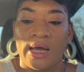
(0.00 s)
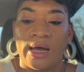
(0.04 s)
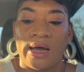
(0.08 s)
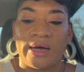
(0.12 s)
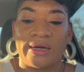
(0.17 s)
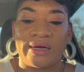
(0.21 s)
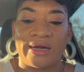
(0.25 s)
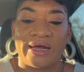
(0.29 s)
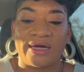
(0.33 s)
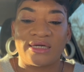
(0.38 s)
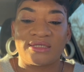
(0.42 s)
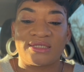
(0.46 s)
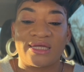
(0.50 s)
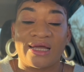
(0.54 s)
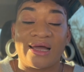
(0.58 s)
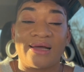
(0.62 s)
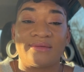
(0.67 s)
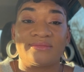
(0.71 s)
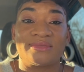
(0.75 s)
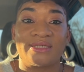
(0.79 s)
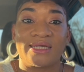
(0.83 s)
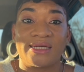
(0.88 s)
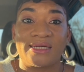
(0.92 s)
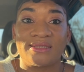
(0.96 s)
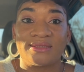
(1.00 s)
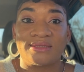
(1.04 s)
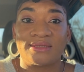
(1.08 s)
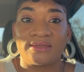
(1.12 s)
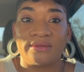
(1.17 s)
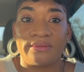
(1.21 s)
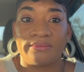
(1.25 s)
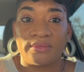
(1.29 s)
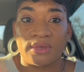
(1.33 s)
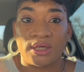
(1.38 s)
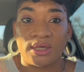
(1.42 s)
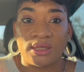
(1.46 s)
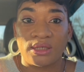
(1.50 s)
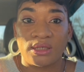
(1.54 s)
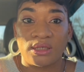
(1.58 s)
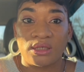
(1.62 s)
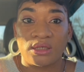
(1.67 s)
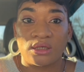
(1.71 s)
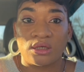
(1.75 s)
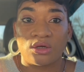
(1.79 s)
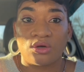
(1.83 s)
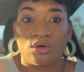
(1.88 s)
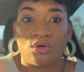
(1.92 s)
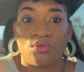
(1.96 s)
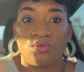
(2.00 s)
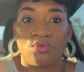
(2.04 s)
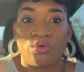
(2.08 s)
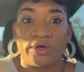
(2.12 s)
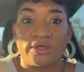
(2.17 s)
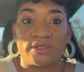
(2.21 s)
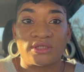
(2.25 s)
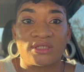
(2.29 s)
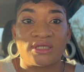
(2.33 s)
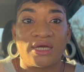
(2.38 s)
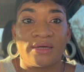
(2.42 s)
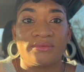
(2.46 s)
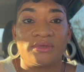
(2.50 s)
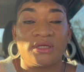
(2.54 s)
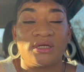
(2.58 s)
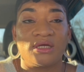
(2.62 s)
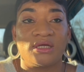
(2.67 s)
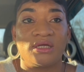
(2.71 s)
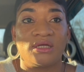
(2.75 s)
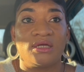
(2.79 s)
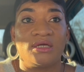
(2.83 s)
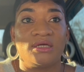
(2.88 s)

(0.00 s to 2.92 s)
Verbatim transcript: A lot of times that is demonic, where something